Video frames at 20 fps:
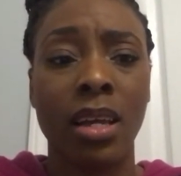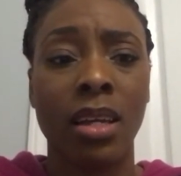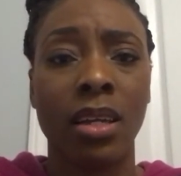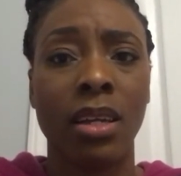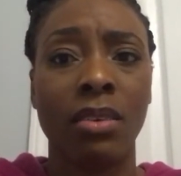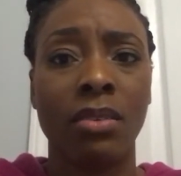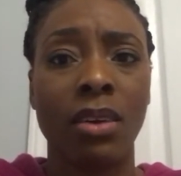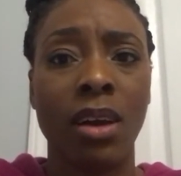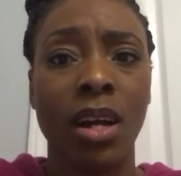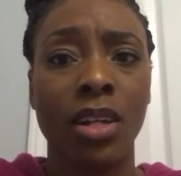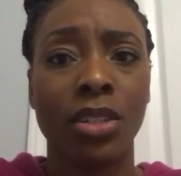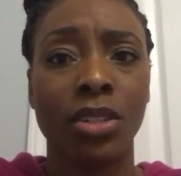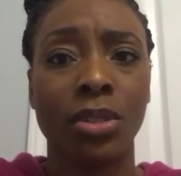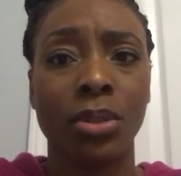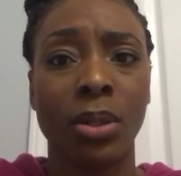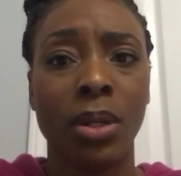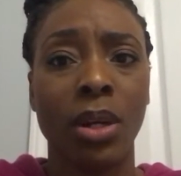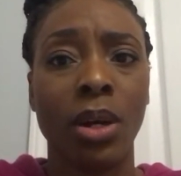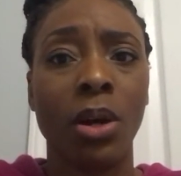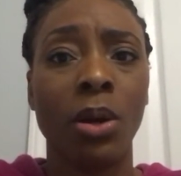garage
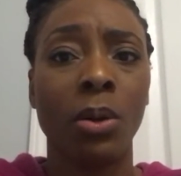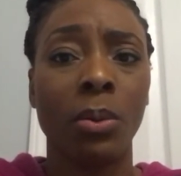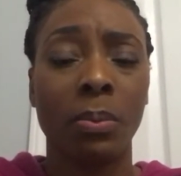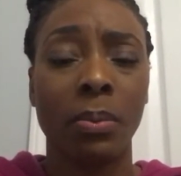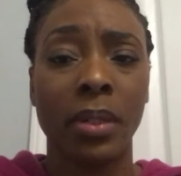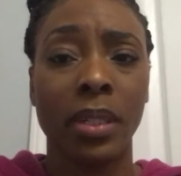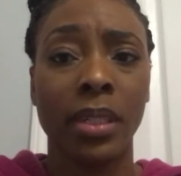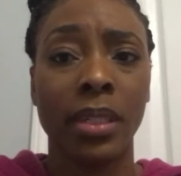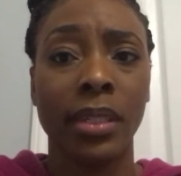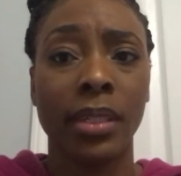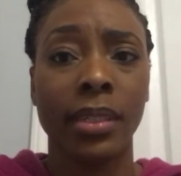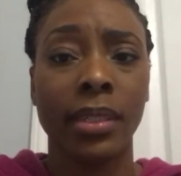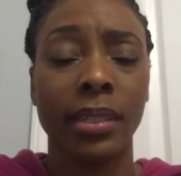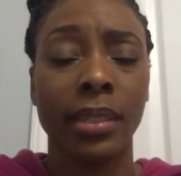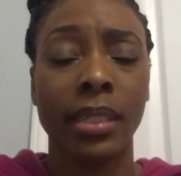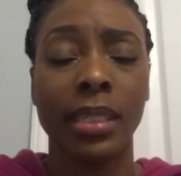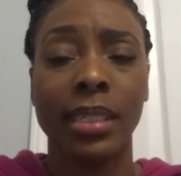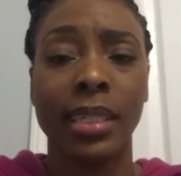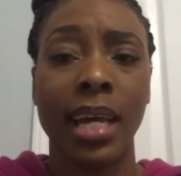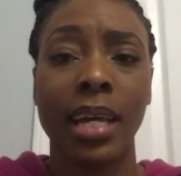door opener,
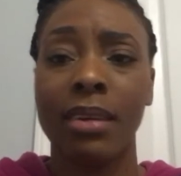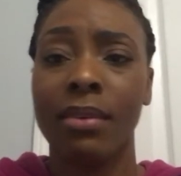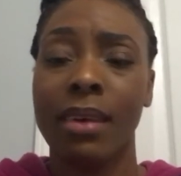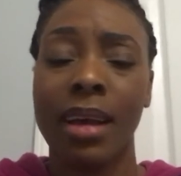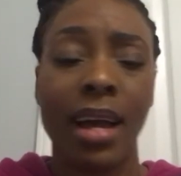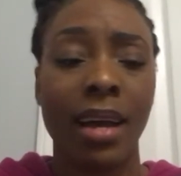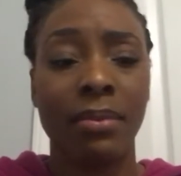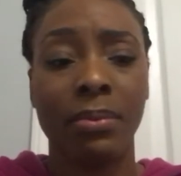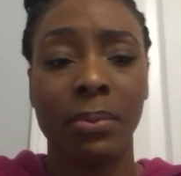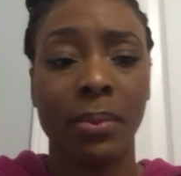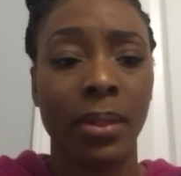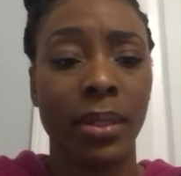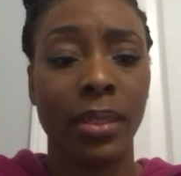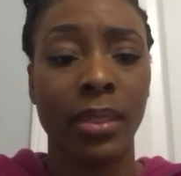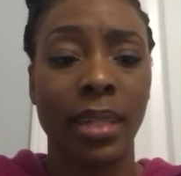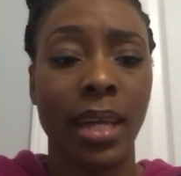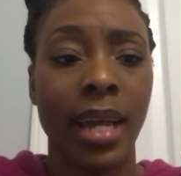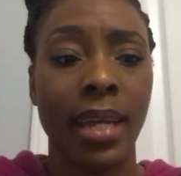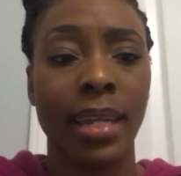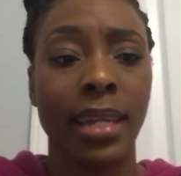because I don't have
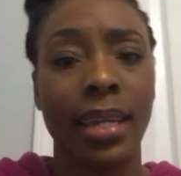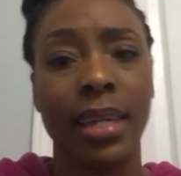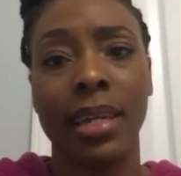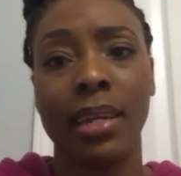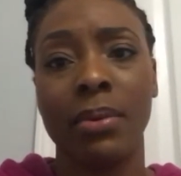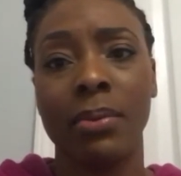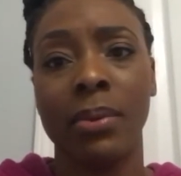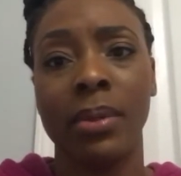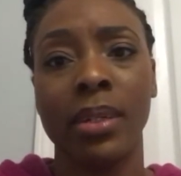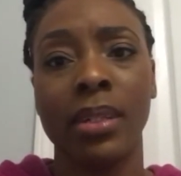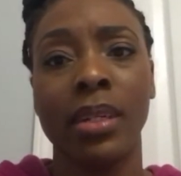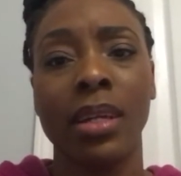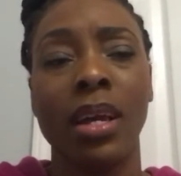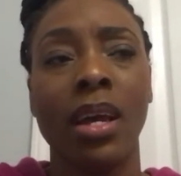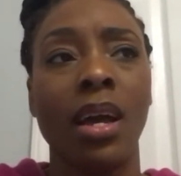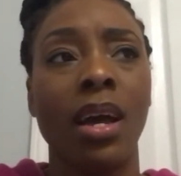one. I didn't get one.